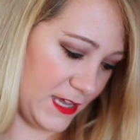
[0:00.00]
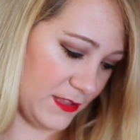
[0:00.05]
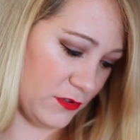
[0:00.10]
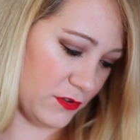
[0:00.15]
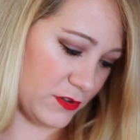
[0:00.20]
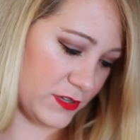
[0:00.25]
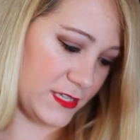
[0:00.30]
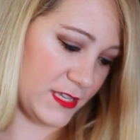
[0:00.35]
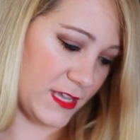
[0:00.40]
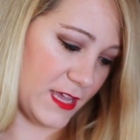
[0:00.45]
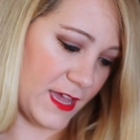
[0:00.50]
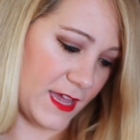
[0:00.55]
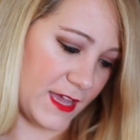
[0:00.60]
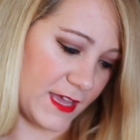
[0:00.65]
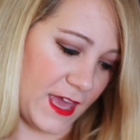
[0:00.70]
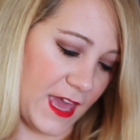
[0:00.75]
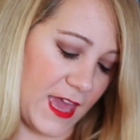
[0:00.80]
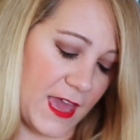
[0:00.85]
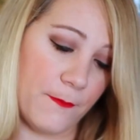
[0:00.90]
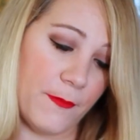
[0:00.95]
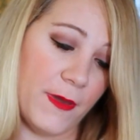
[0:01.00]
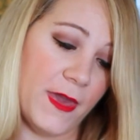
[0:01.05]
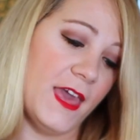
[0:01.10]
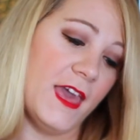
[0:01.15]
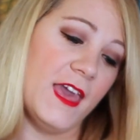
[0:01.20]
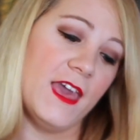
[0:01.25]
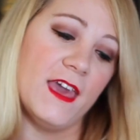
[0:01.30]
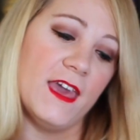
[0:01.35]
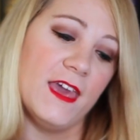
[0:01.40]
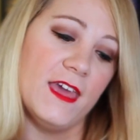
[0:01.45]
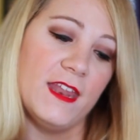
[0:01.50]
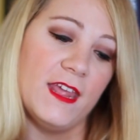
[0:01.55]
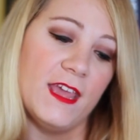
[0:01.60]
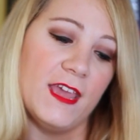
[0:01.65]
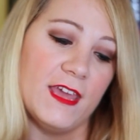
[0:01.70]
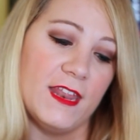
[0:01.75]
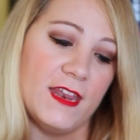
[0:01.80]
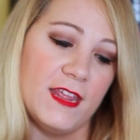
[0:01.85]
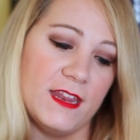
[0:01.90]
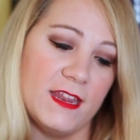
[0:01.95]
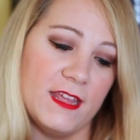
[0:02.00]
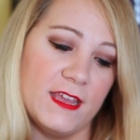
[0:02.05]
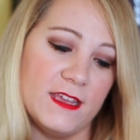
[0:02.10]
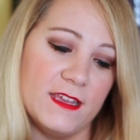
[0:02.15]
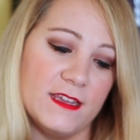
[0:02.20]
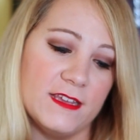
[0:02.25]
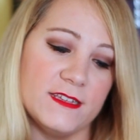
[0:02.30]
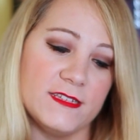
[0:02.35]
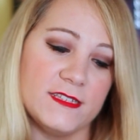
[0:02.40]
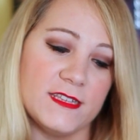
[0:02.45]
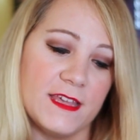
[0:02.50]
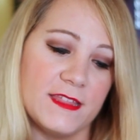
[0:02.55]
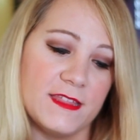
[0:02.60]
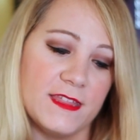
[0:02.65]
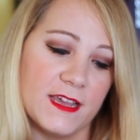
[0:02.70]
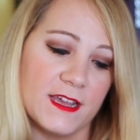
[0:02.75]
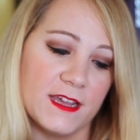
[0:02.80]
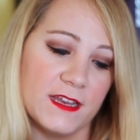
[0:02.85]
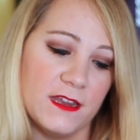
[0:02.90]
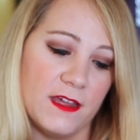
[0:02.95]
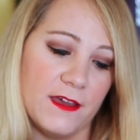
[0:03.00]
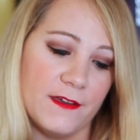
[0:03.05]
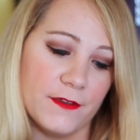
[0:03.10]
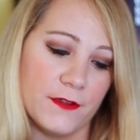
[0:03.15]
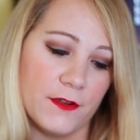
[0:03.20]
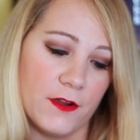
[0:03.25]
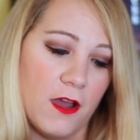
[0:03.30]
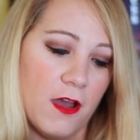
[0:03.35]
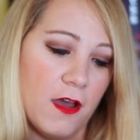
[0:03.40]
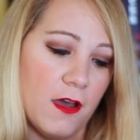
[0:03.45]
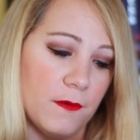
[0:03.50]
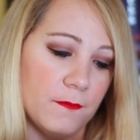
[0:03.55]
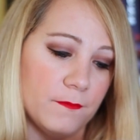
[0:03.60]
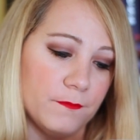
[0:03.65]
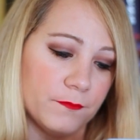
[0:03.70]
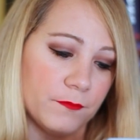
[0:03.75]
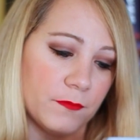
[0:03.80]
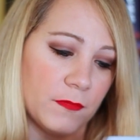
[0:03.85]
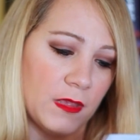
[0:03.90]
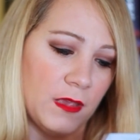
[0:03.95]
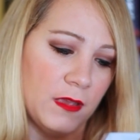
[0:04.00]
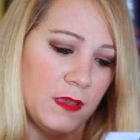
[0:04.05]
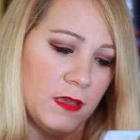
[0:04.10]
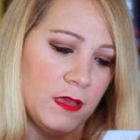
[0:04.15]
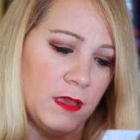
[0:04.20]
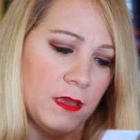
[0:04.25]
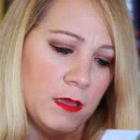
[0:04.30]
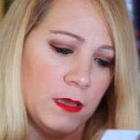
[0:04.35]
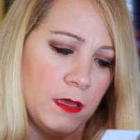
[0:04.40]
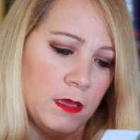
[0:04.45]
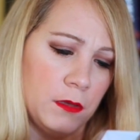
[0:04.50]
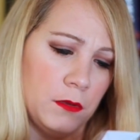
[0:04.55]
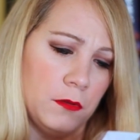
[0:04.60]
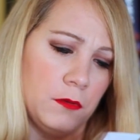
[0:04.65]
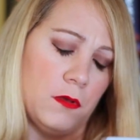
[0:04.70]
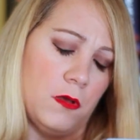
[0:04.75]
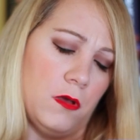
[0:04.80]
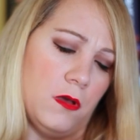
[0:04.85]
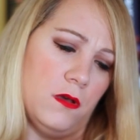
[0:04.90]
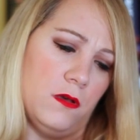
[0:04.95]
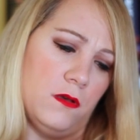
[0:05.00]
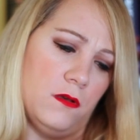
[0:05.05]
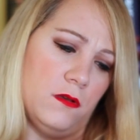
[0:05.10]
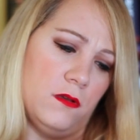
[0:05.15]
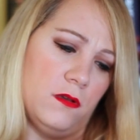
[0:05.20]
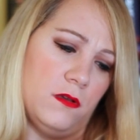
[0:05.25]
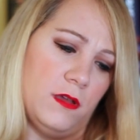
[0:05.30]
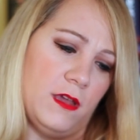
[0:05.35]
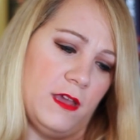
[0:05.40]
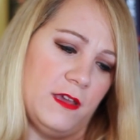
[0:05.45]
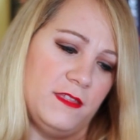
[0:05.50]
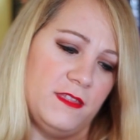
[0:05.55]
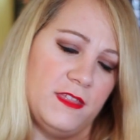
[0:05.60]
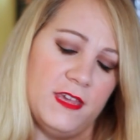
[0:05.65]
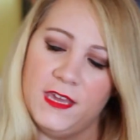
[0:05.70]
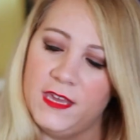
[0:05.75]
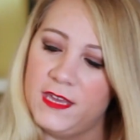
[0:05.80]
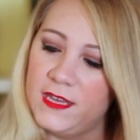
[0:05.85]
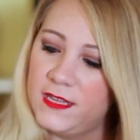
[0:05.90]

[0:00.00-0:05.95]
it looks like a pin, and it is, I think, another, I think